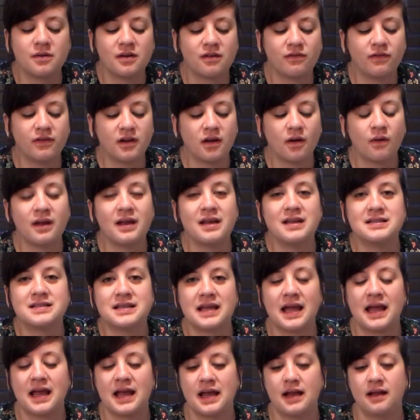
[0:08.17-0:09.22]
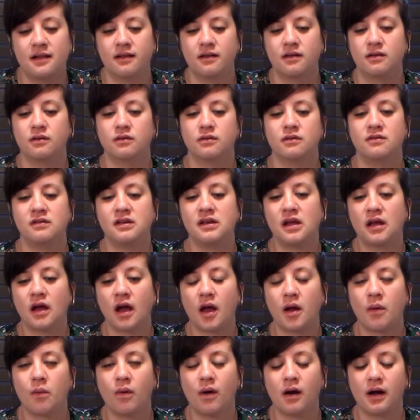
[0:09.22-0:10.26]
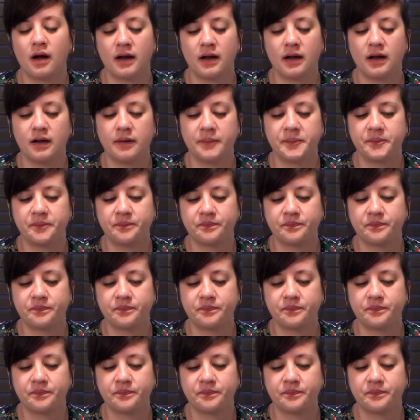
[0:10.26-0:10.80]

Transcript: week's video is a little DIY